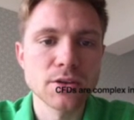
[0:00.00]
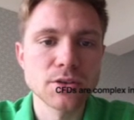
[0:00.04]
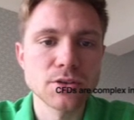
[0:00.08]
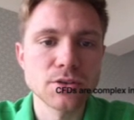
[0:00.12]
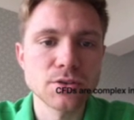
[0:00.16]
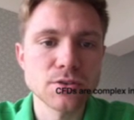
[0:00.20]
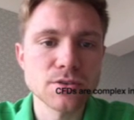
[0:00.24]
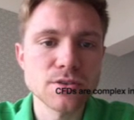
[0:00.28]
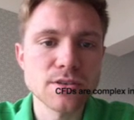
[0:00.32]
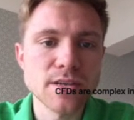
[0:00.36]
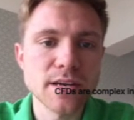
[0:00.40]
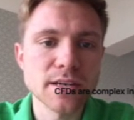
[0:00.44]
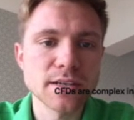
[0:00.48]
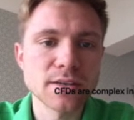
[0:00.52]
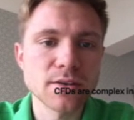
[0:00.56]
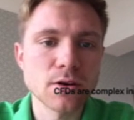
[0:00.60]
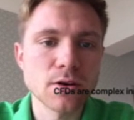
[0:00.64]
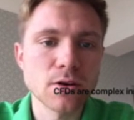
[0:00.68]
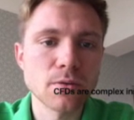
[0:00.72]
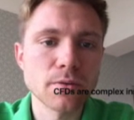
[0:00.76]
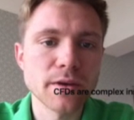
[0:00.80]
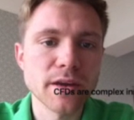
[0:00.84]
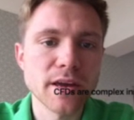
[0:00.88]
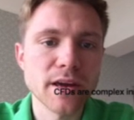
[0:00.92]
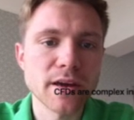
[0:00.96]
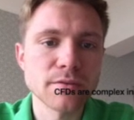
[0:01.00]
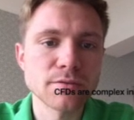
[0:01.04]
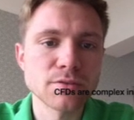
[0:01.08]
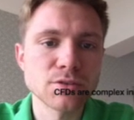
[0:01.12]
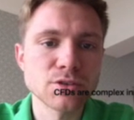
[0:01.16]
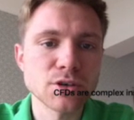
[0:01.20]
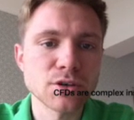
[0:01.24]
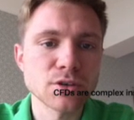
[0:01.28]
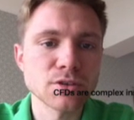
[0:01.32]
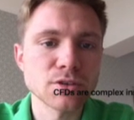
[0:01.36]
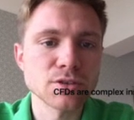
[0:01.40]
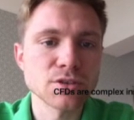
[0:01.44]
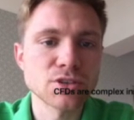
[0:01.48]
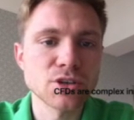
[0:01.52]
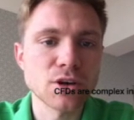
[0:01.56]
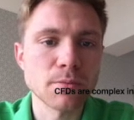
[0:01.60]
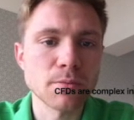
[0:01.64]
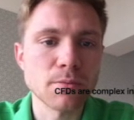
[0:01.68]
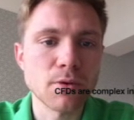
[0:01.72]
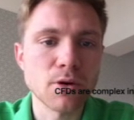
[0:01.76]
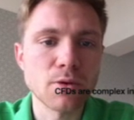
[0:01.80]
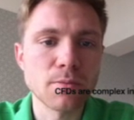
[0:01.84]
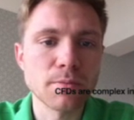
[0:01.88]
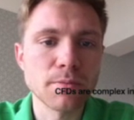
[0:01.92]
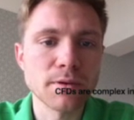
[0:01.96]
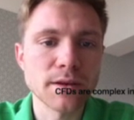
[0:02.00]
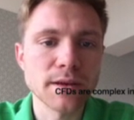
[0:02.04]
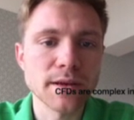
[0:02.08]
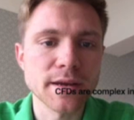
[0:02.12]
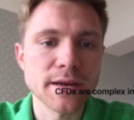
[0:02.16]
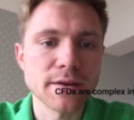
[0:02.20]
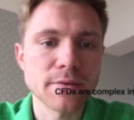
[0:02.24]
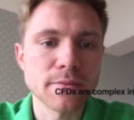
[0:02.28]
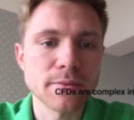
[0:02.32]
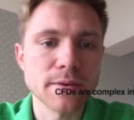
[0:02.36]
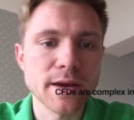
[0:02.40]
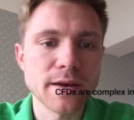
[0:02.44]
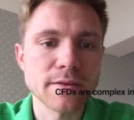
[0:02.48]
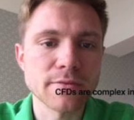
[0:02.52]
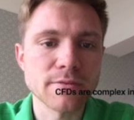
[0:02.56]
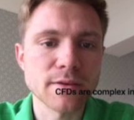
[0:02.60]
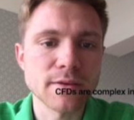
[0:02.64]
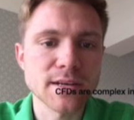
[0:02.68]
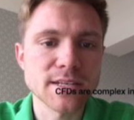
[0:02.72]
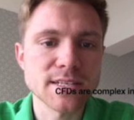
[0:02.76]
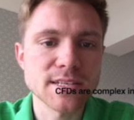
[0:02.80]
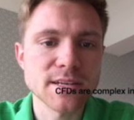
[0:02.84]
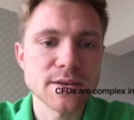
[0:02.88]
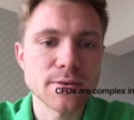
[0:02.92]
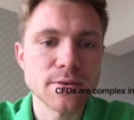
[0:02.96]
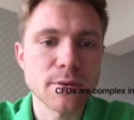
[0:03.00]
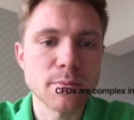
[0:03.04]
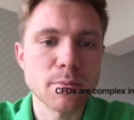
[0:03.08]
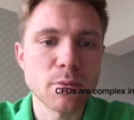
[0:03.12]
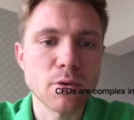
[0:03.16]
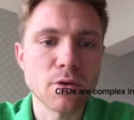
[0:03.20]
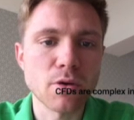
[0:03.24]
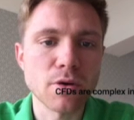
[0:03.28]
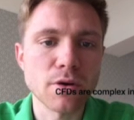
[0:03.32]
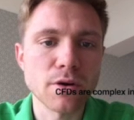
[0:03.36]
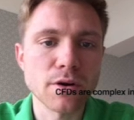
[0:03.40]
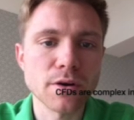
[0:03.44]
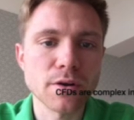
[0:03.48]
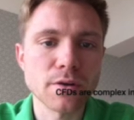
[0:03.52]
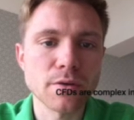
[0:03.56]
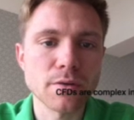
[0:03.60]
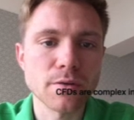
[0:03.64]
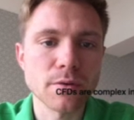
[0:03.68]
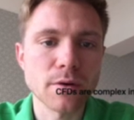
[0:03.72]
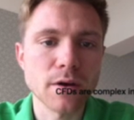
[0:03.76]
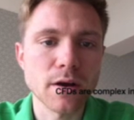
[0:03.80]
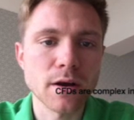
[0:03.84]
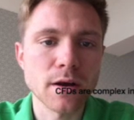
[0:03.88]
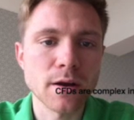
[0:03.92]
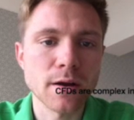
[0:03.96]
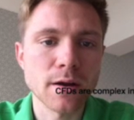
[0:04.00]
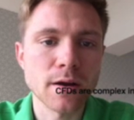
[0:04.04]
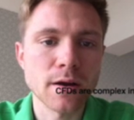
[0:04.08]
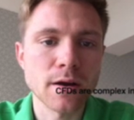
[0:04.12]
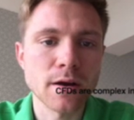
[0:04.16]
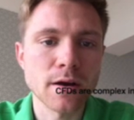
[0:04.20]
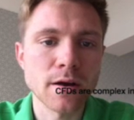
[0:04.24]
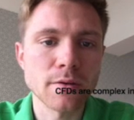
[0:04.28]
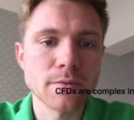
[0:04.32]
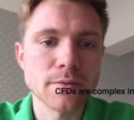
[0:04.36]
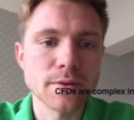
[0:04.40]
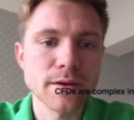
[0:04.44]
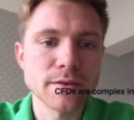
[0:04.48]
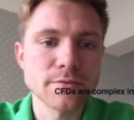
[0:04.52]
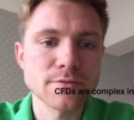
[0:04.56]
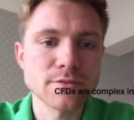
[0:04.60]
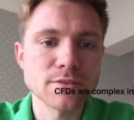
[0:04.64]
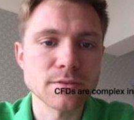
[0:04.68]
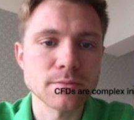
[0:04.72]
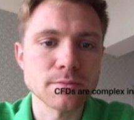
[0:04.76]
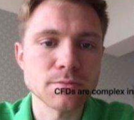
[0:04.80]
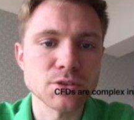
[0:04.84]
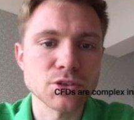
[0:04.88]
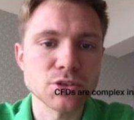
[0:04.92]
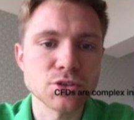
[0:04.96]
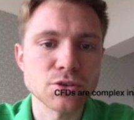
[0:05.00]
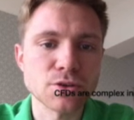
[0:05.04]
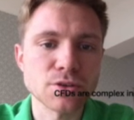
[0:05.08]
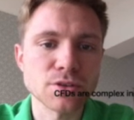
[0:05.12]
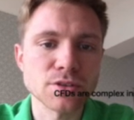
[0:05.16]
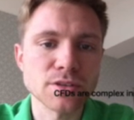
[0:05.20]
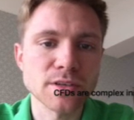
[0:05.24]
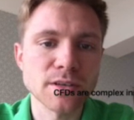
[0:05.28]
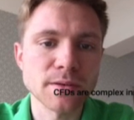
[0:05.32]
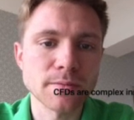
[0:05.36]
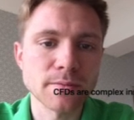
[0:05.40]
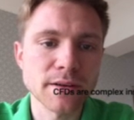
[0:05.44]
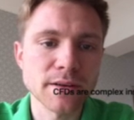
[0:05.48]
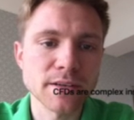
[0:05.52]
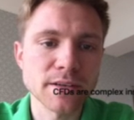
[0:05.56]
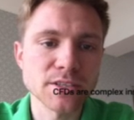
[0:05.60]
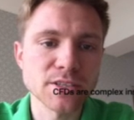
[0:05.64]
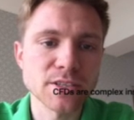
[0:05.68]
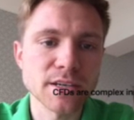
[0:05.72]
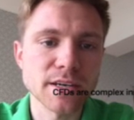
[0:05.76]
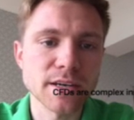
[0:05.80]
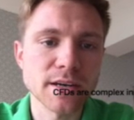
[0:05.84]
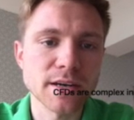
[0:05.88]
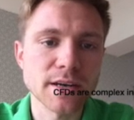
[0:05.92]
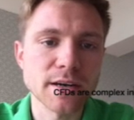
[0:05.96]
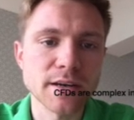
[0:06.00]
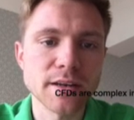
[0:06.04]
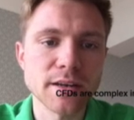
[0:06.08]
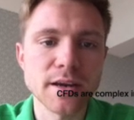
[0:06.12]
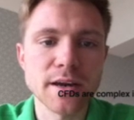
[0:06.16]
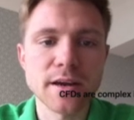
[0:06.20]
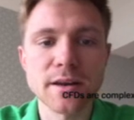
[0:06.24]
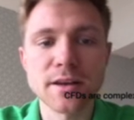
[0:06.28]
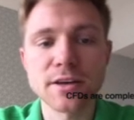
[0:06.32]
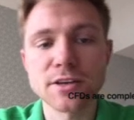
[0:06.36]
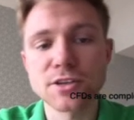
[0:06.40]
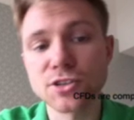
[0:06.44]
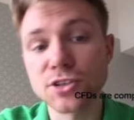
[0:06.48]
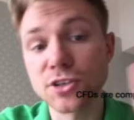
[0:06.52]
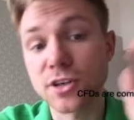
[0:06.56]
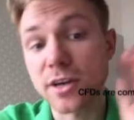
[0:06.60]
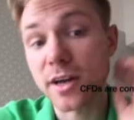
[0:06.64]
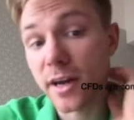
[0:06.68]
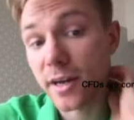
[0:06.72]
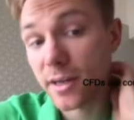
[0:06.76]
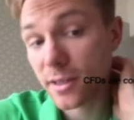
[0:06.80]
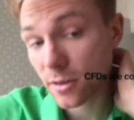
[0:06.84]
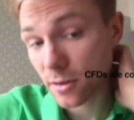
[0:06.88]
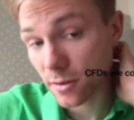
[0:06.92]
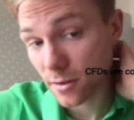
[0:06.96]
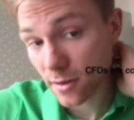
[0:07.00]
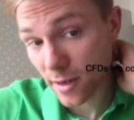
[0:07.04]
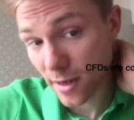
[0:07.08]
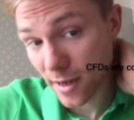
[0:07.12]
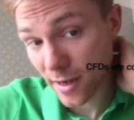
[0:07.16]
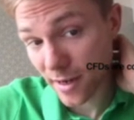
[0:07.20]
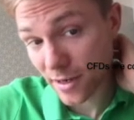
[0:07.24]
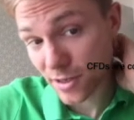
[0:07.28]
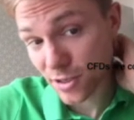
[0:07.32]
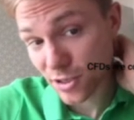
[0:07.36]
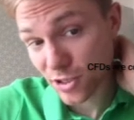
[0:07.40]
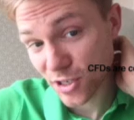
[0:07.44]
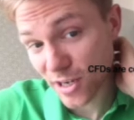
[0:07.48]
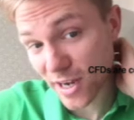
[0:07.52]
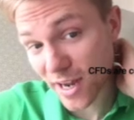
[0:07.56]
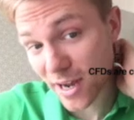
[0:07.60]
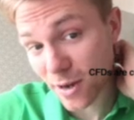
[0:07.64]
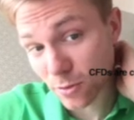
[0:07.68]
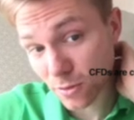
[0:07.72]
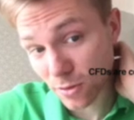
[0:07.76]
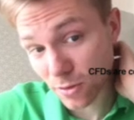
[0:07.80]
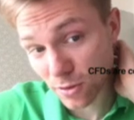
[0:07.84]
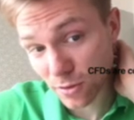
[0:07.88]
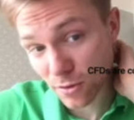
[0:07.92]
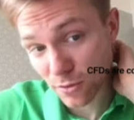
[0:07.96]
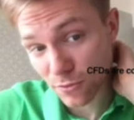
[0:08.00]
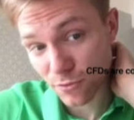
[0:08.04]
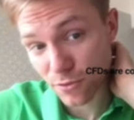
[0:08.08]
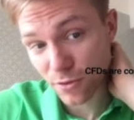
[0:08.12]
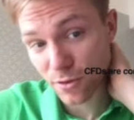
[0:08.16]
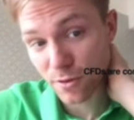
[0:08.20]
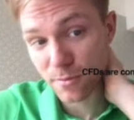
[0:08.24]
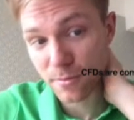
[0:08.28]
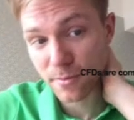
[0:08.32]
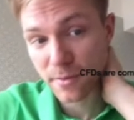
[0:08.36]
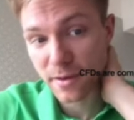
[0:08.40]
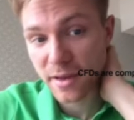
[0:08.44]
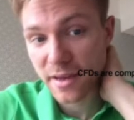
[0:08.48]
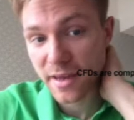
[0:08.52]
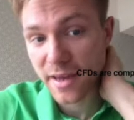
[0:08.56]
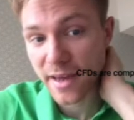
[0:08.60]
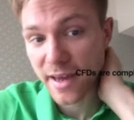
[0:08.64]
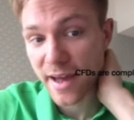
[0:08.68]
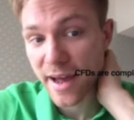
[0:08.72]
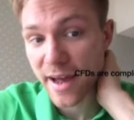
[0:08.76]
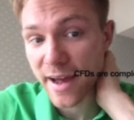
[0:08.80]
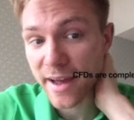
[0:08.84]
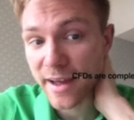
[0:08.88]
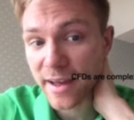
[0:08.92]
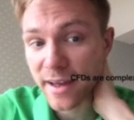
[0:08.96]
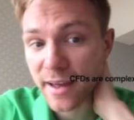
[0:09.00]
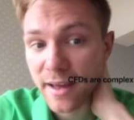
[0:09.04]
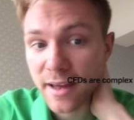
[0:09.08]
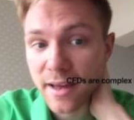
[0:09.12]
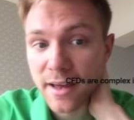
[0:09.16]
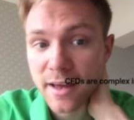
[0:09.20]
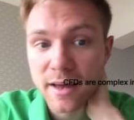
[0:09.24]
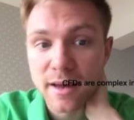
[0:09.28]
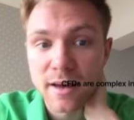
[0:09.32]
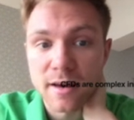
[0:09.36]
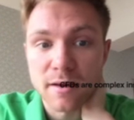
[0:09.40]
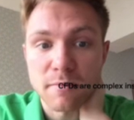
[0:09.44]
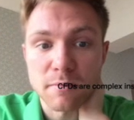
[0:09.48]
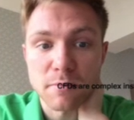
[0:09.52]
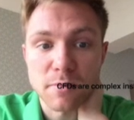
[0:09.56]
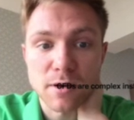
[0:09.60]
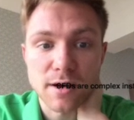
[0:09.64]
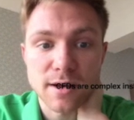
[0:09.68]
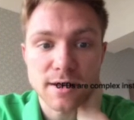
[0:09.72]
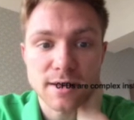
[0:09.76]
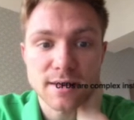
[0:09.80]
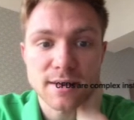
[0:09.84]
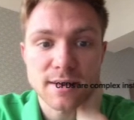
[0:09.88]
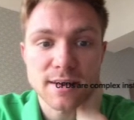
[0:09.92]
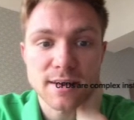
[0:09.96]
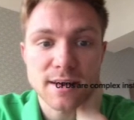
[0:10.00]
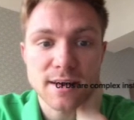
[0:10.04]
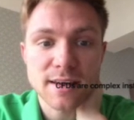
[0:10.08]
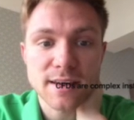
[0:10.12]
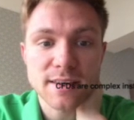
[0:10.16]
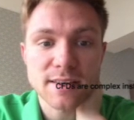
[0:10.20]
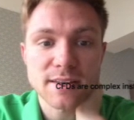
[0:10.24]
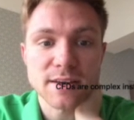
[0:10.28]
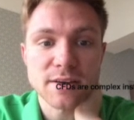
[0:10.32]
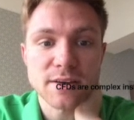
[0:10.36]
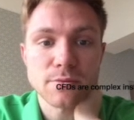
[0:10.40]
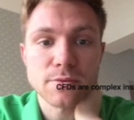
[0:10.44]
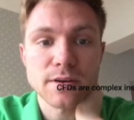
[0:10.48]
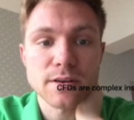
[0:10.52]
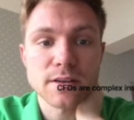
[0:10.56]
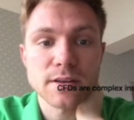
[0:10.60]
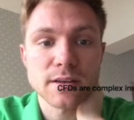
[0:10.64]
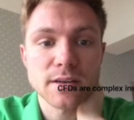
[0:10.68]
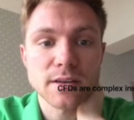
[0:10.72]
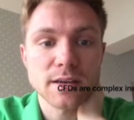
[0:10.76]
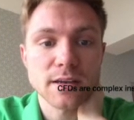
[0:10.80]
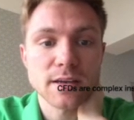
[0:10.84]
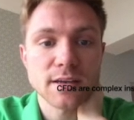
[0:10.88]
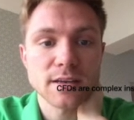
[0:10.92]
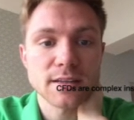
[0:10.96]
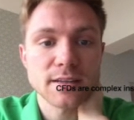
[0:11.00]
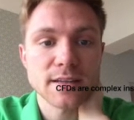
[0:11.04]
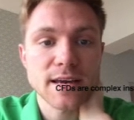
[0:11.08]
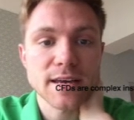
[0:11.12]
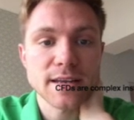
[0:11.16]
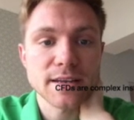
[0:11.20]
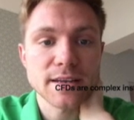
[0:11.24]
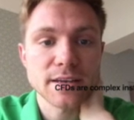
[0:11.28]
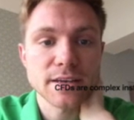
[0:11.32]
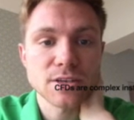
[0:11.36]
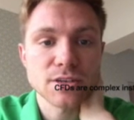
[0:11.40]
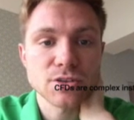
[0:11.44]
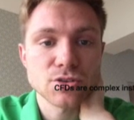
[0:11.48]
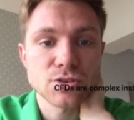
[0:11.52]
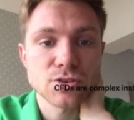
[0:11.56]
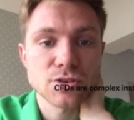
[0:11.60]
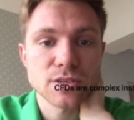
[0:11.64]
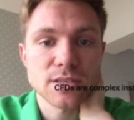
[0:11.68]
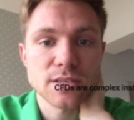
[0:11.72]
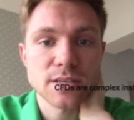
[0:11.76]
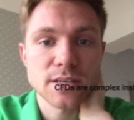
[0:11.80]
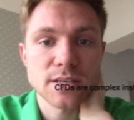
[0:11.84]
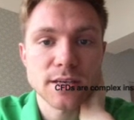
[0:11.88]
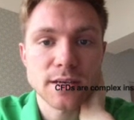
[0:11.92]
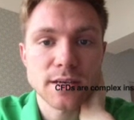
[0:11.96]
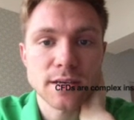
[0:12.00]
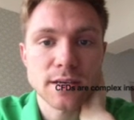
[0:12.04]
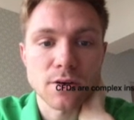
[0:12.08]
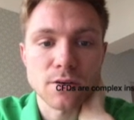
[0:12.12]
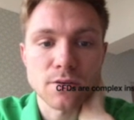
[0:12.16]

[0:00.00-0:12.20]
Tuesday, though, we have job, job opening, we have last day report, uh, we have some short-term energy energy energy outlook from EAI, but nothing really that interesting.